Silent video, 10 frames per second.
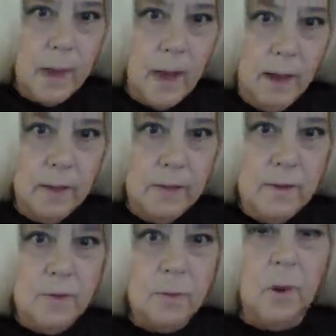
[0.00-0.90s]
I got
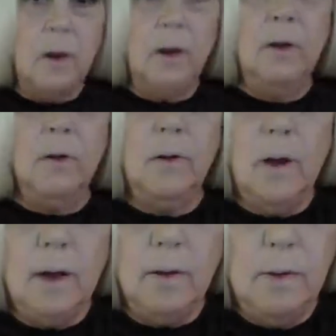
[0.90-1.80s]
this water. I don't
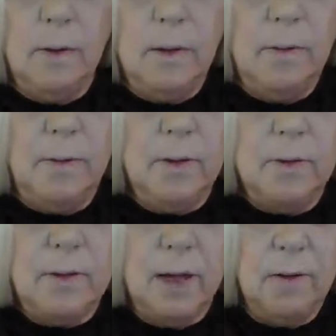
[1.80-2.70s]
know if you can
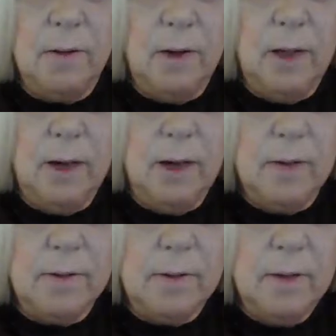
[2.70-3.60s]
see how dirty it
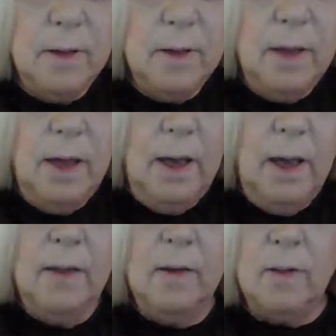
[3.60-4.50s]
is.
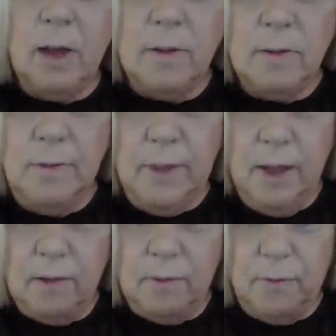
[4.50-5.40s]
There's lots of
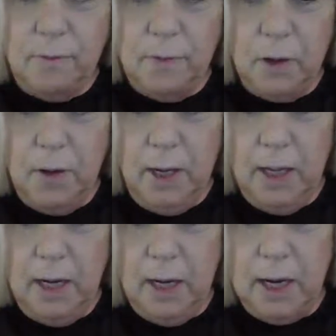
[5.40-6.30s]
things floating
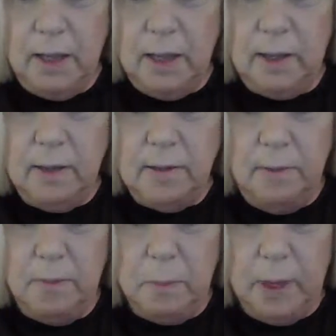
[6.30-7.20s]
in it. I think there's
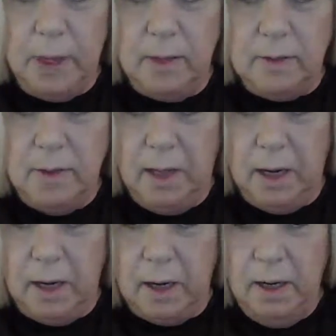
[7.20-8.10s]
even bugs in
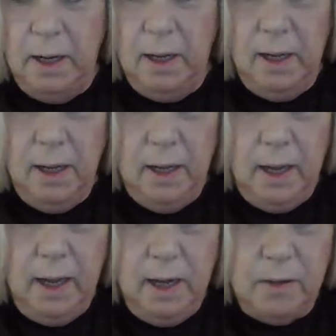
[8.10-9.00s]
there.
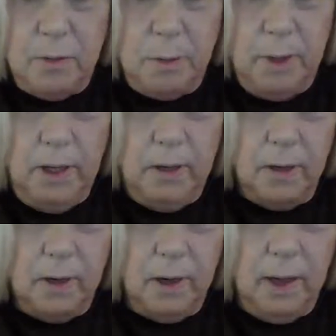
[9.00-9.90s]
And it's pretty
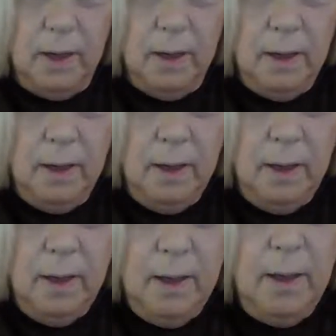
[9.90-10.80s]
dirty.
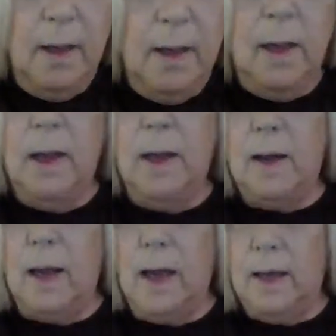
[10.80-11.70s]

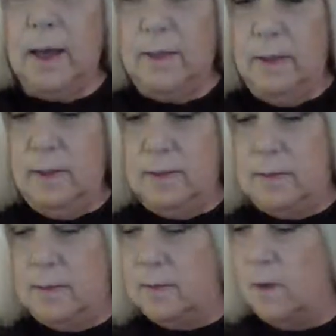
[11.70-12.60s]
And I got
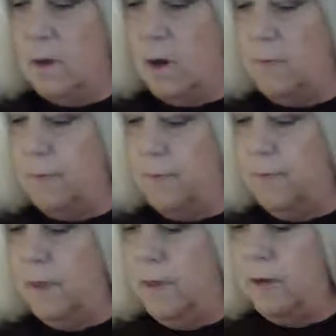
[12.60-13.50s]
this off
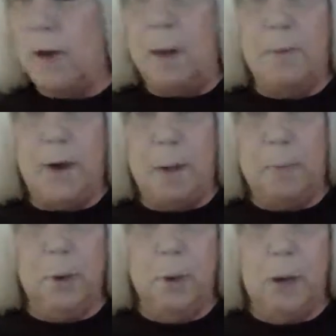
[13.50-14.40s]
the top of our
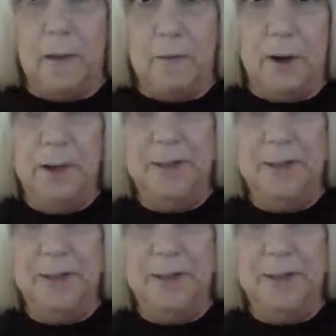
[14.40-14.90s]
pool cover.